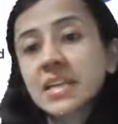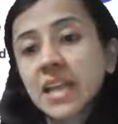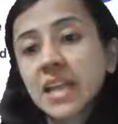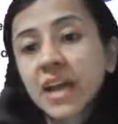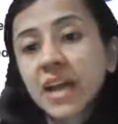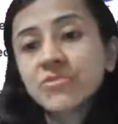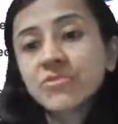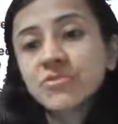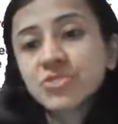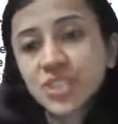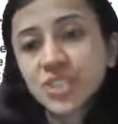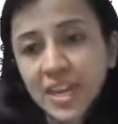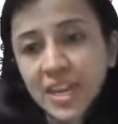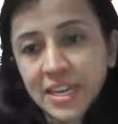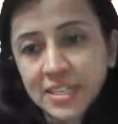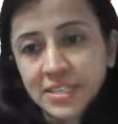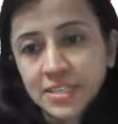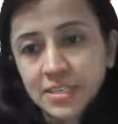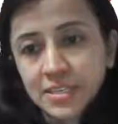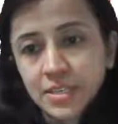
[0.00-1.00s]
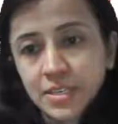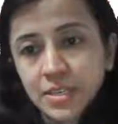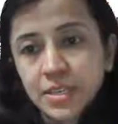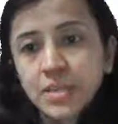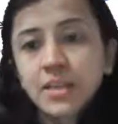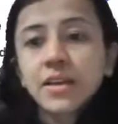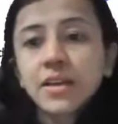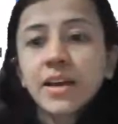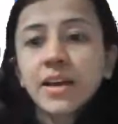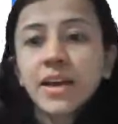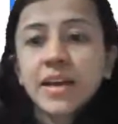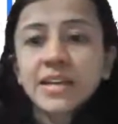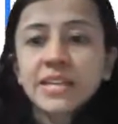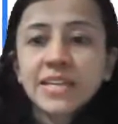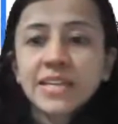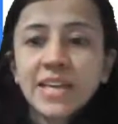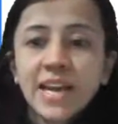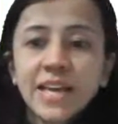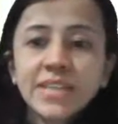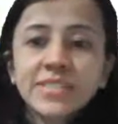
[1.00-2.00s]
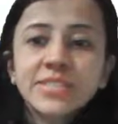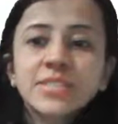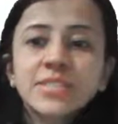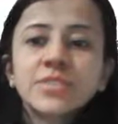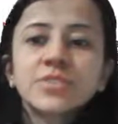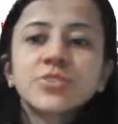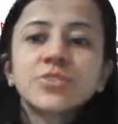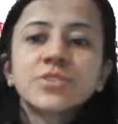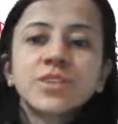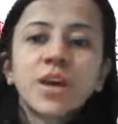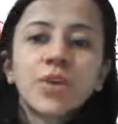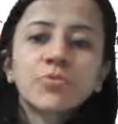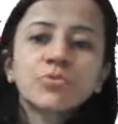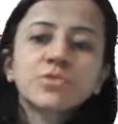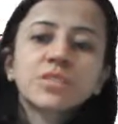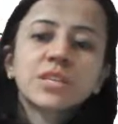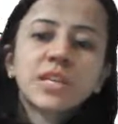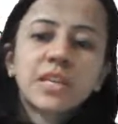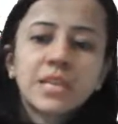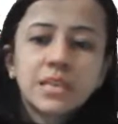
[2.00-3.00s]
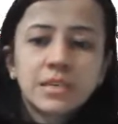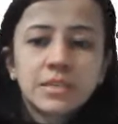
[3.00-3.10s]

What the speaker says: live chat and get your doubts clear.